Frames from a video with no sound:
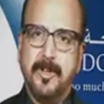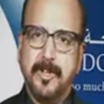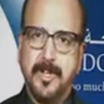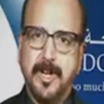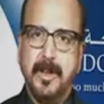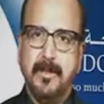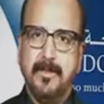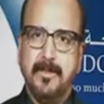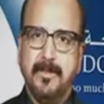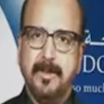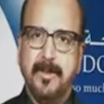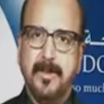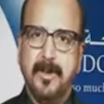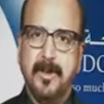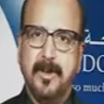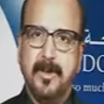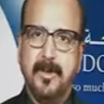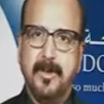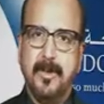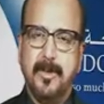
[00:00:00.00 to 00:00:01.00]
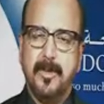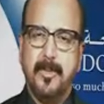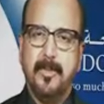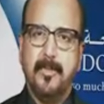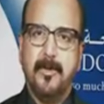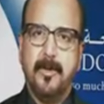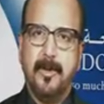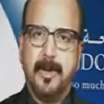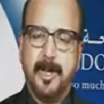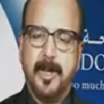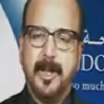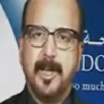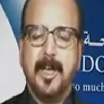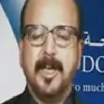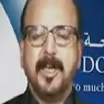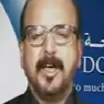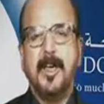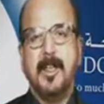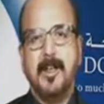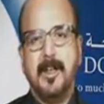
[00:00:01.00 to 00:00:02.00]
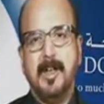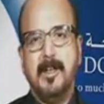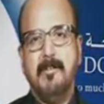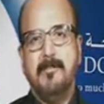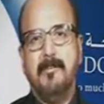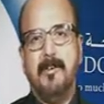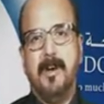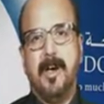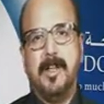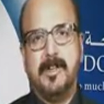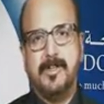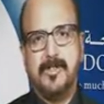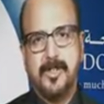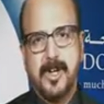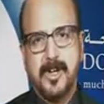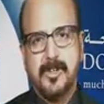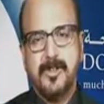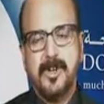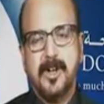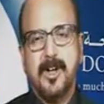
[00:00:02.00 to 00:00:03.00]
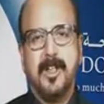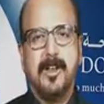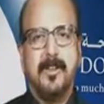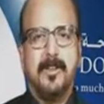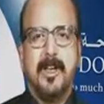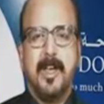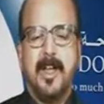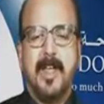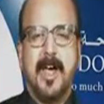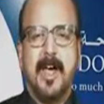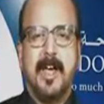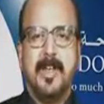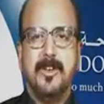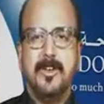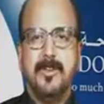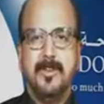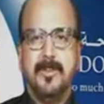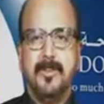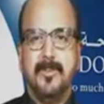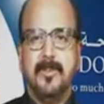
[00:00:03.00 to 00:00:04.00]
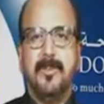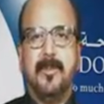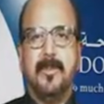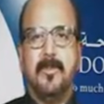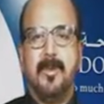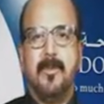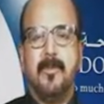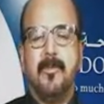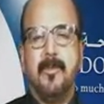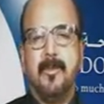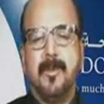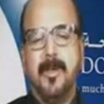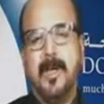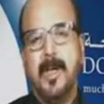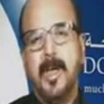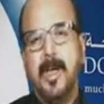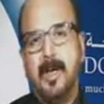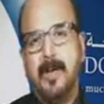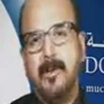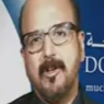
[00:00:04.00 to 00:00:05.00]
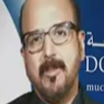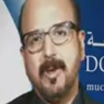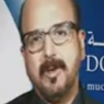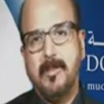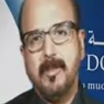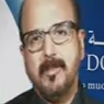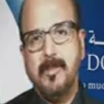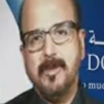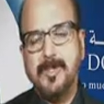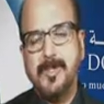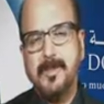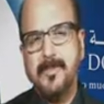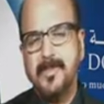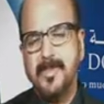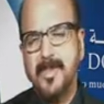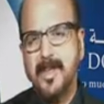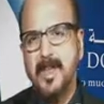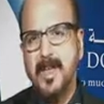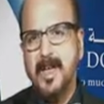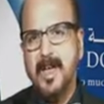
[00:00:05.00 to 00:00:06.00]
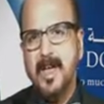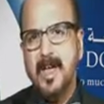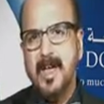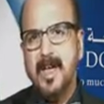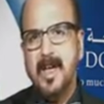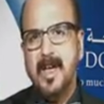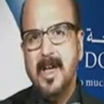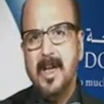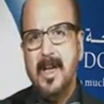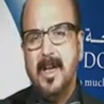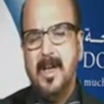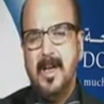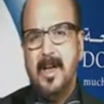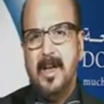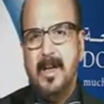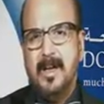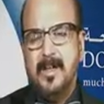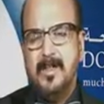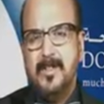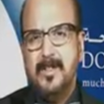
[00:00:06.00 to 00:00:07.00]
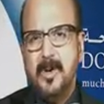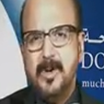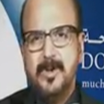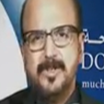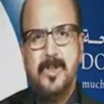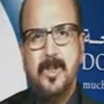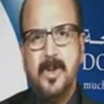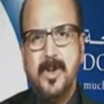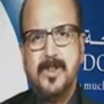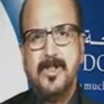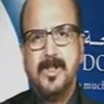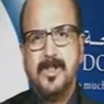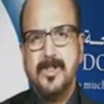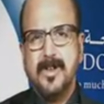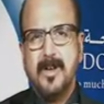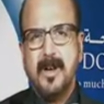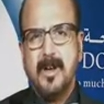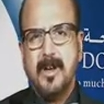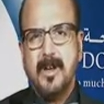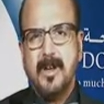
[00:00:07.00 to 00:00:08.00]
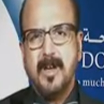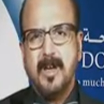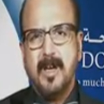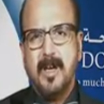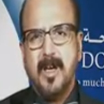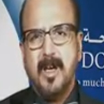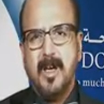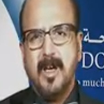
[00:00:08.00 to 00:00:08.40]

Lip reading: initiatives to politically redefine, structurally realign to promote economic momentum. Those nuances are